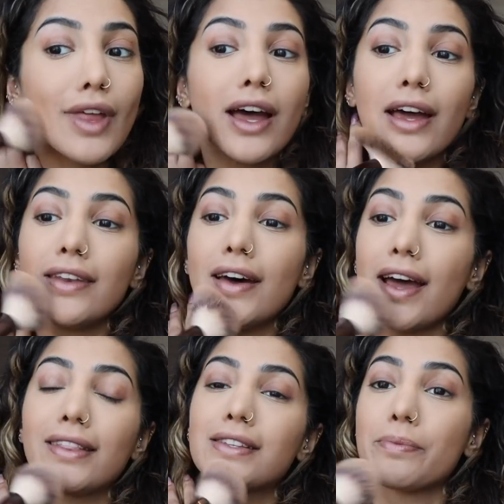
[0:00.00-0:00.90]
And I
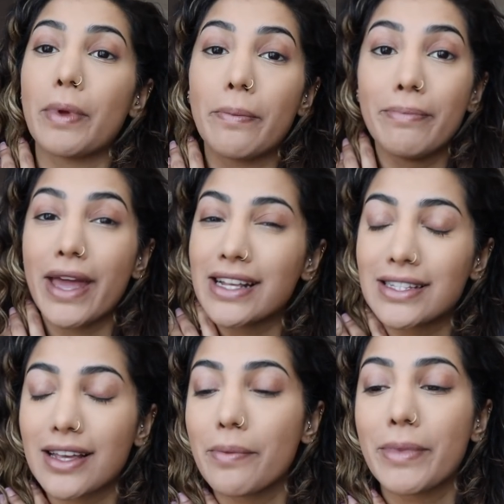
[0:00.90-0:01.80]
had some
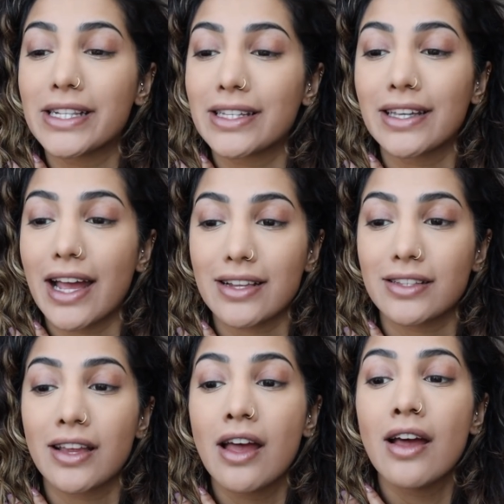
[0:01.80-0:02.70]
amazing, amazing
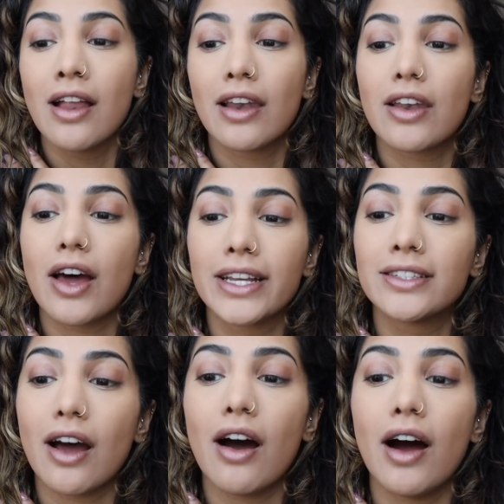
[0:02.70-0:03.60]
guests
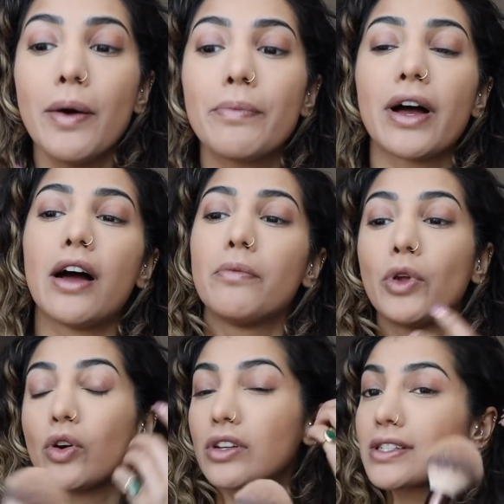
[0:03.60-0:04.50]
lined up. I'm
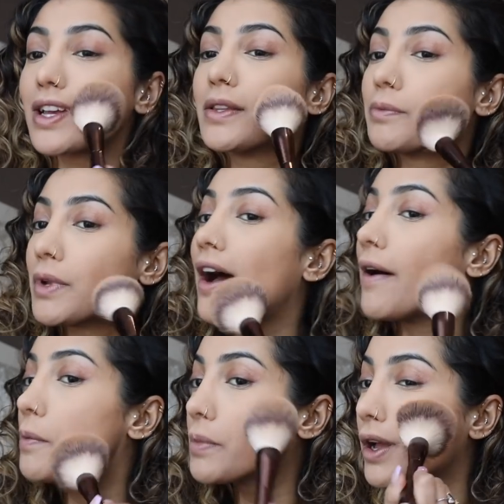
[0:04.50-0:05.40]
not going to say them
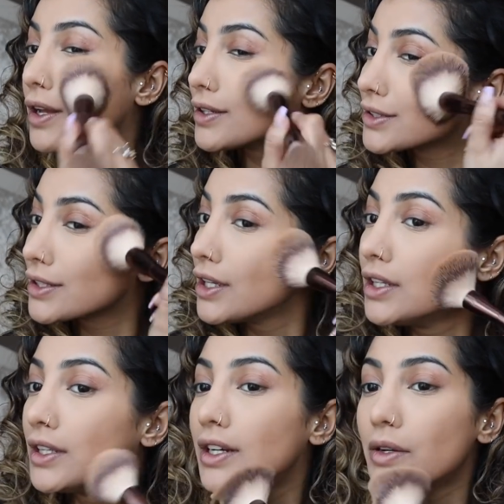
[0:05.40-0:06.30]
now because
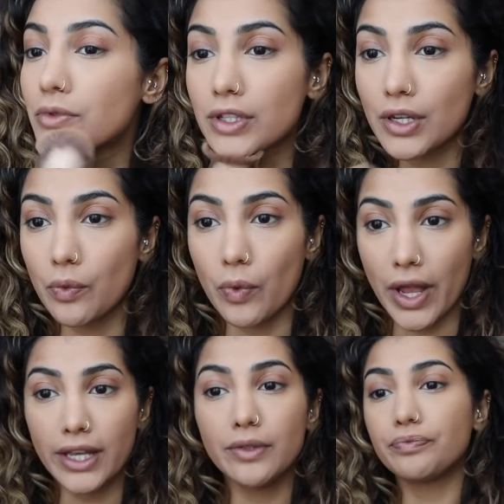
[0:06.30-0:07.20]
I'm just going to
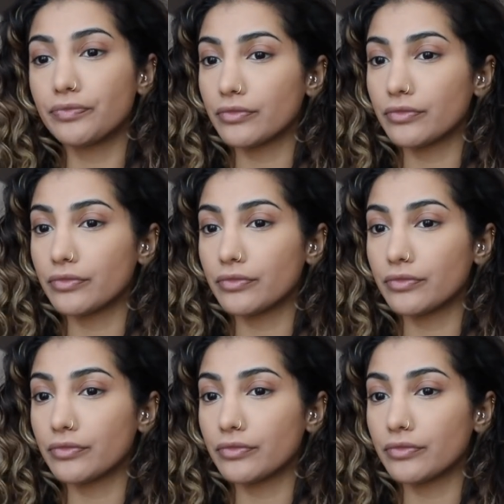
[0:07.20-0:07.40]
wait.